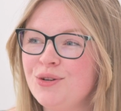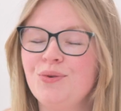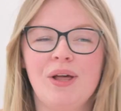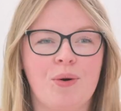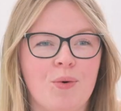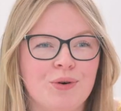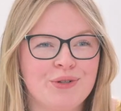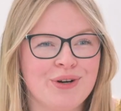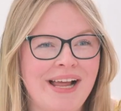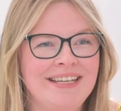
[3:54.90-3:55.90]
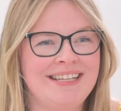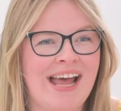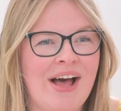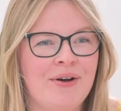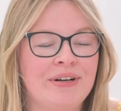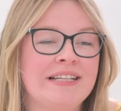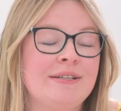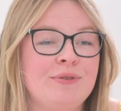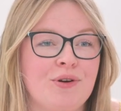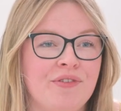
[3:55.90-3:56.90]
you trekked down, because
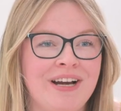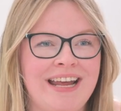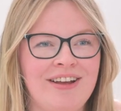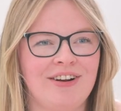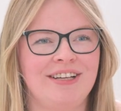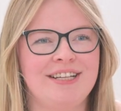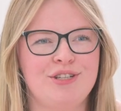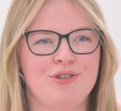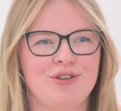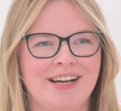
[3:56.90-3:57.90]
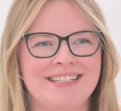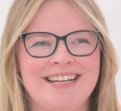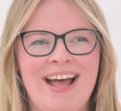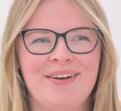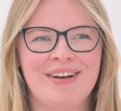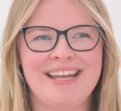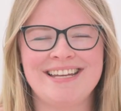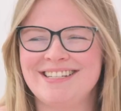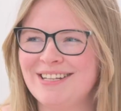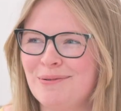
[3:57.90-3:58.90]
it was over an acre, unless you trekked down
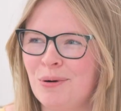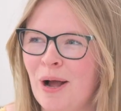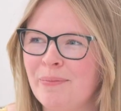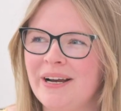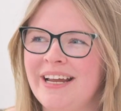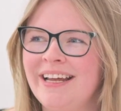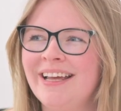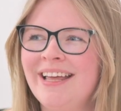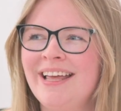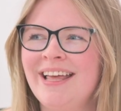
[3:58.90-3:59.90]
into the property.